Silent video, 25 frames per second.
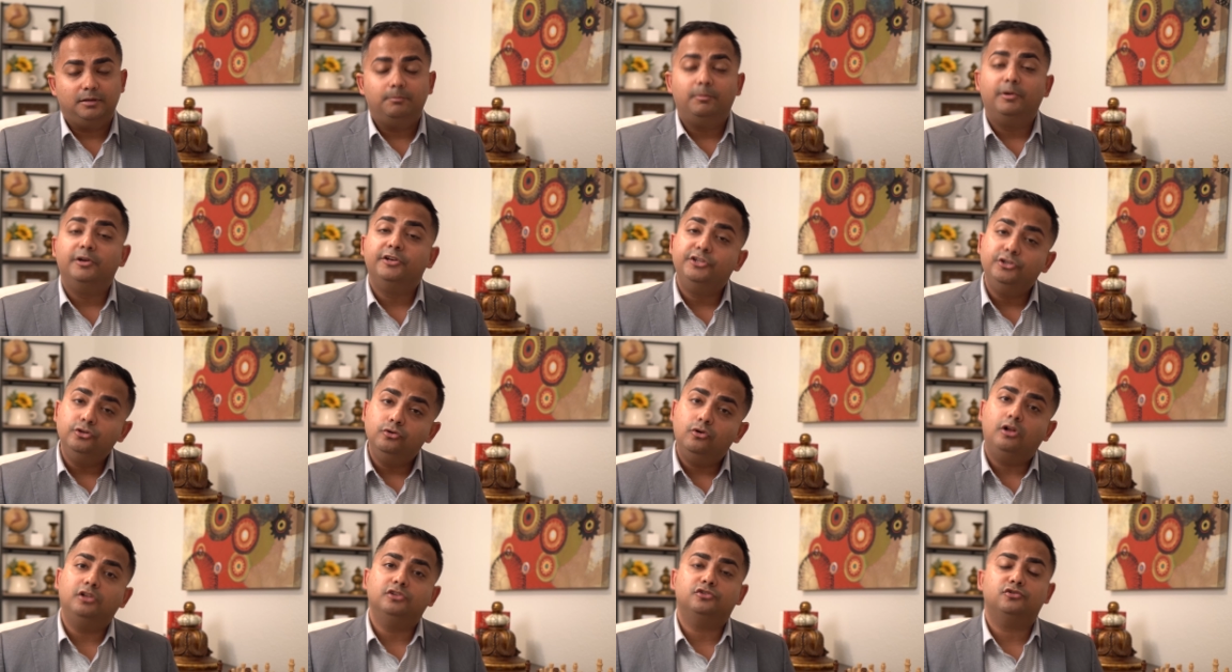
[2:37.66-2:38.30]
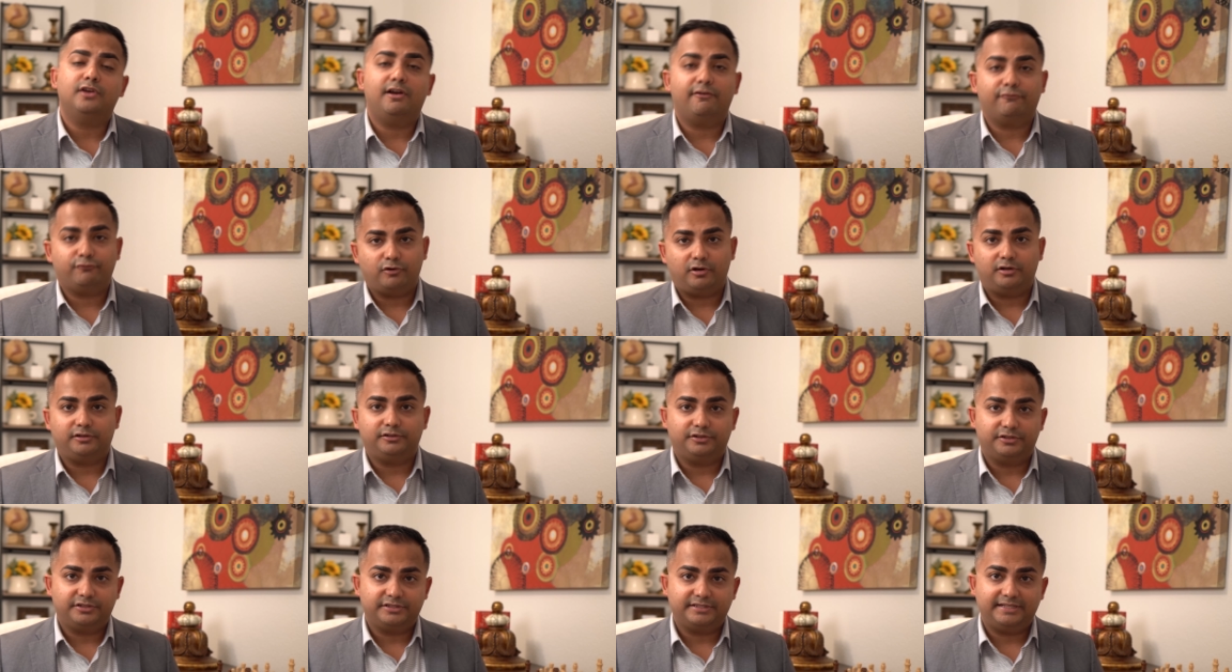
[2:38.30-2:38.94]
But you also have to
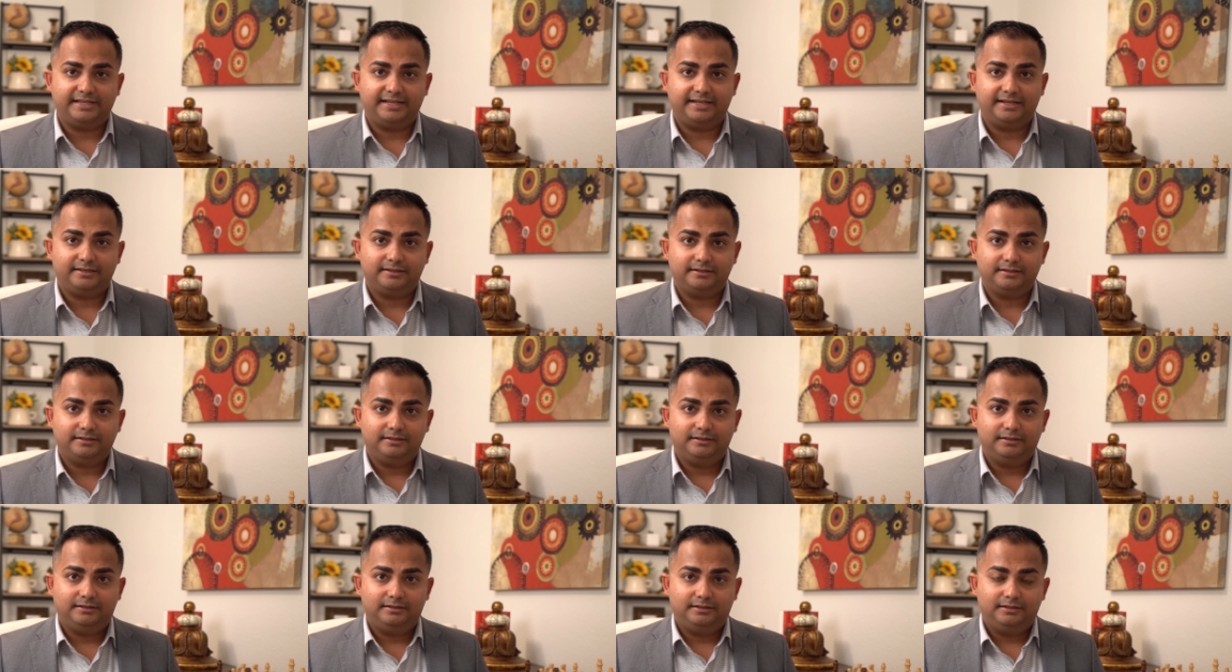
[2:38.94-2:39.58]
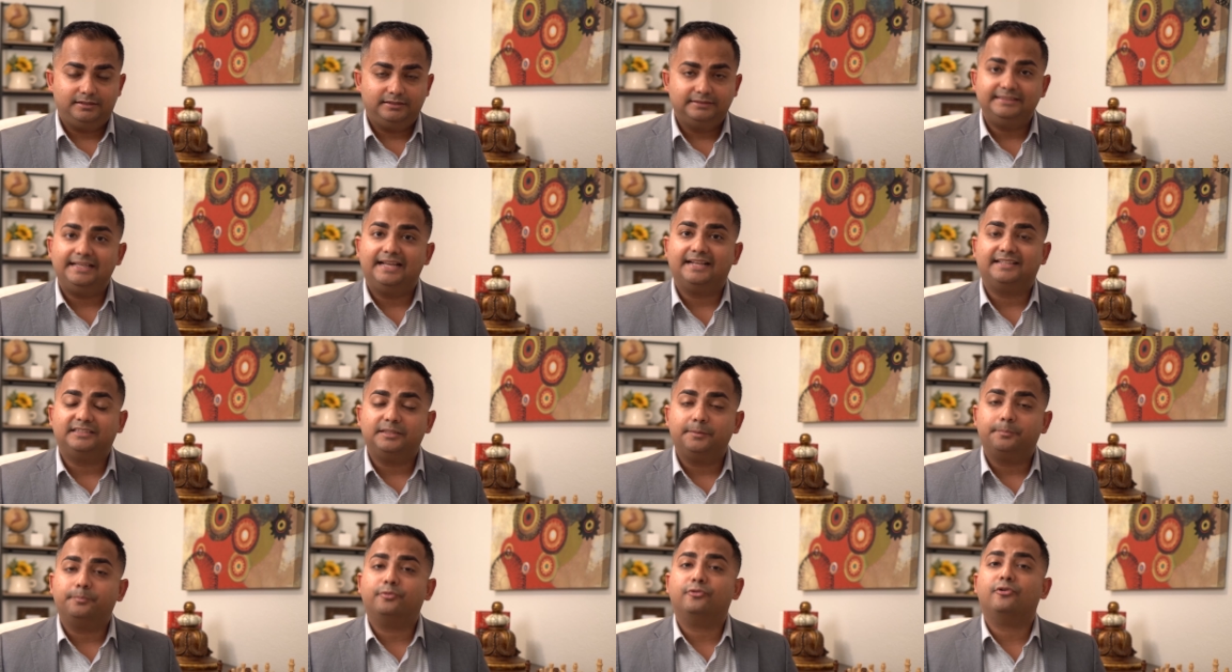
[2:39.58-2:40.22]
understand
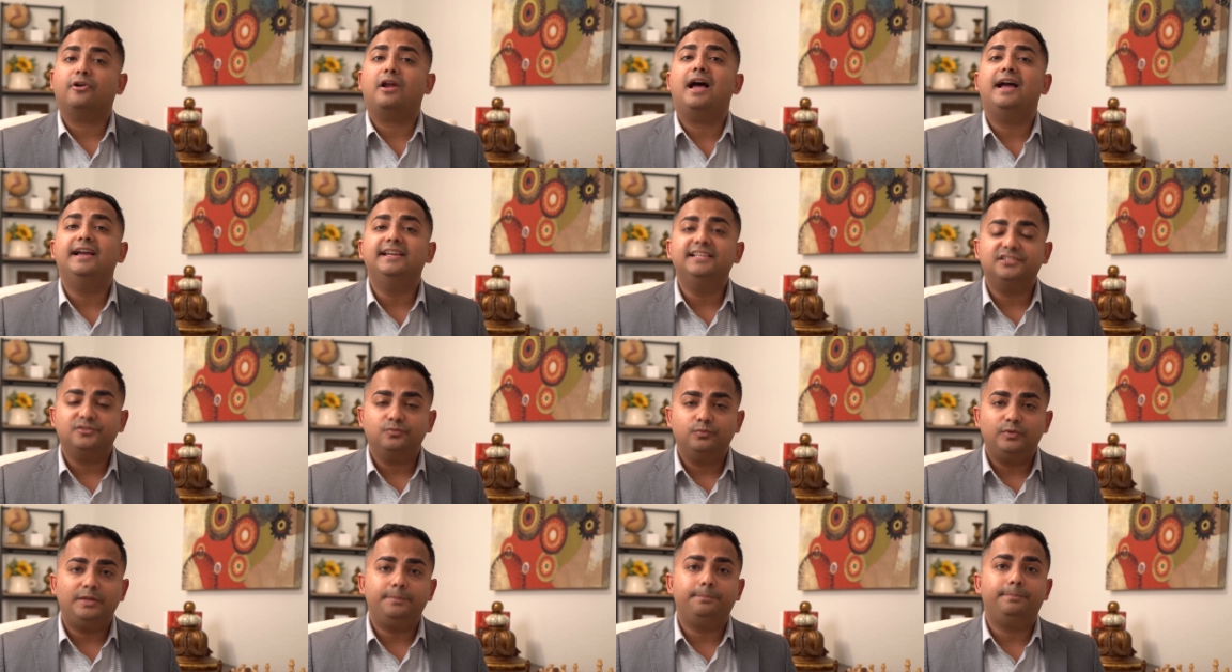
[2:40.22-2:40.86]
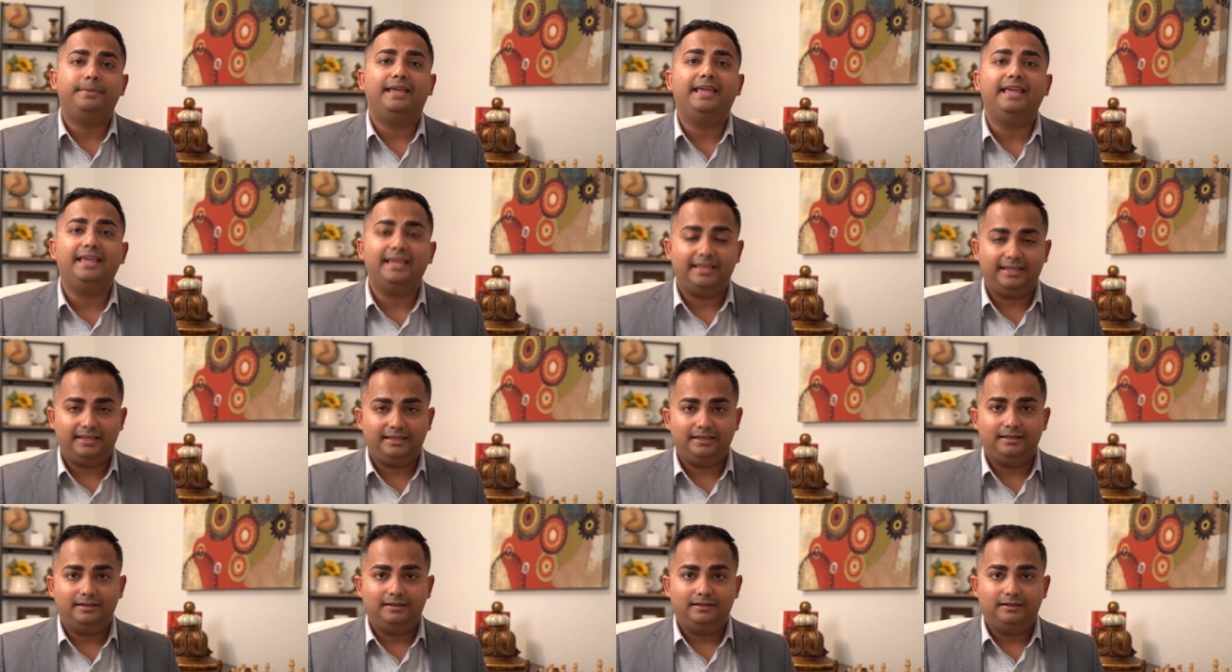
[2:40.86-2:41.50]
that the price we
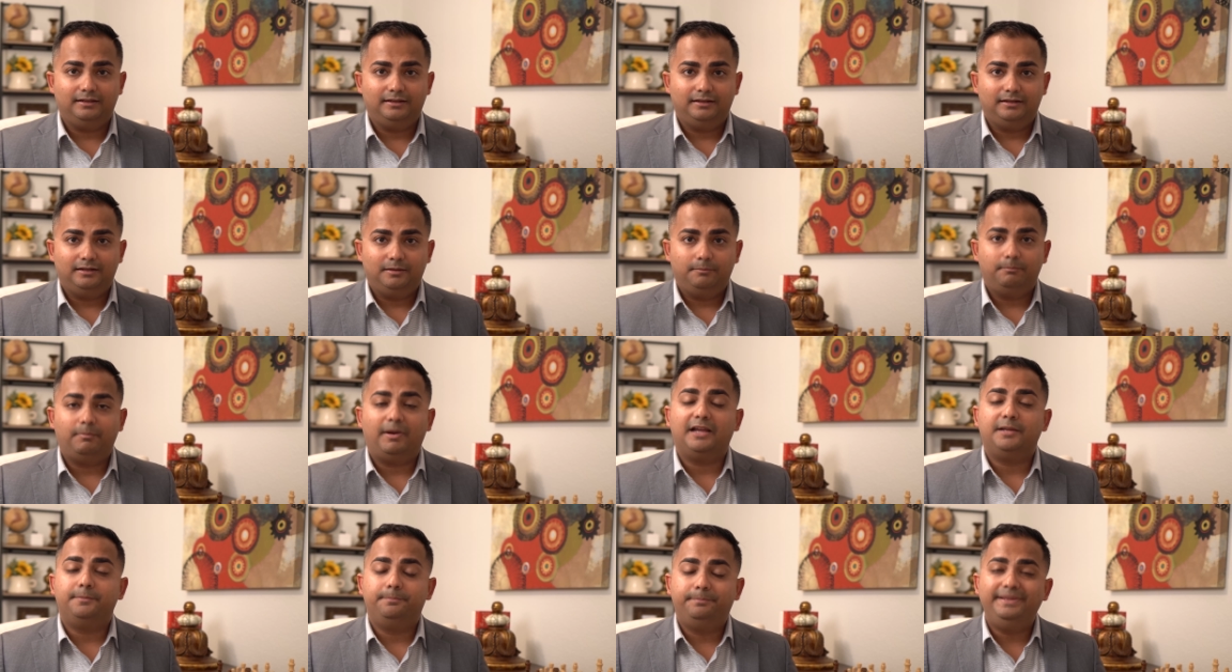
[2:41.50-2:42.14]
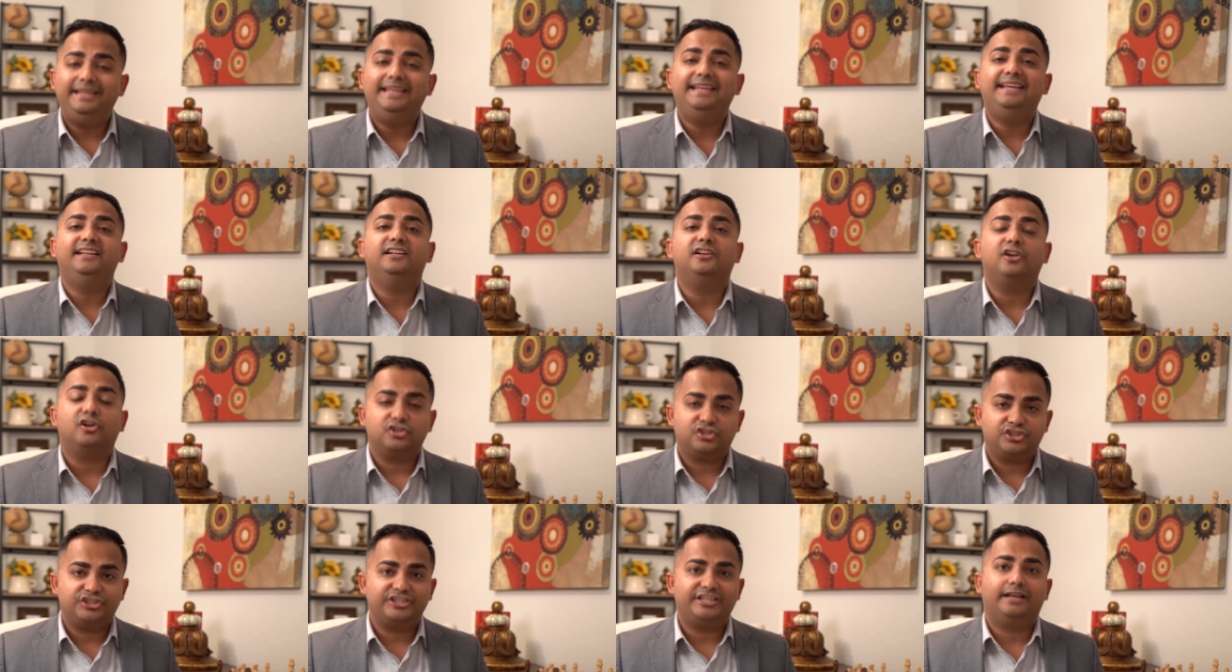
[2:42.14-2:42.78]
pay by being in
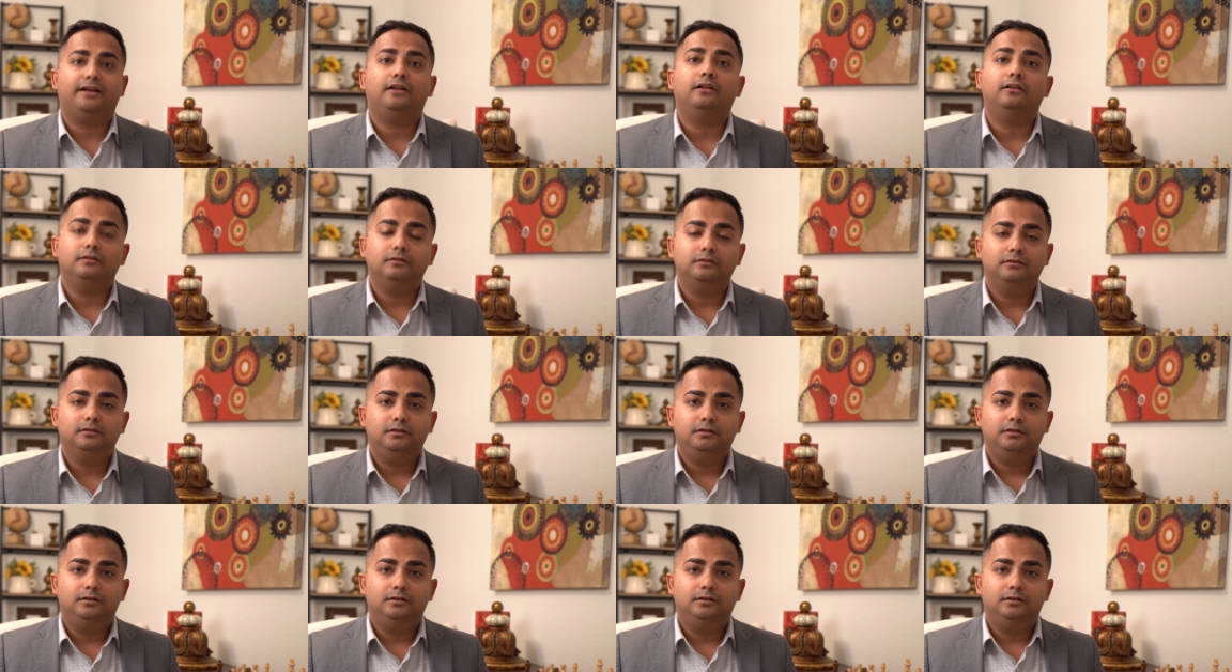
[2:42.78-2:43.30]
our shell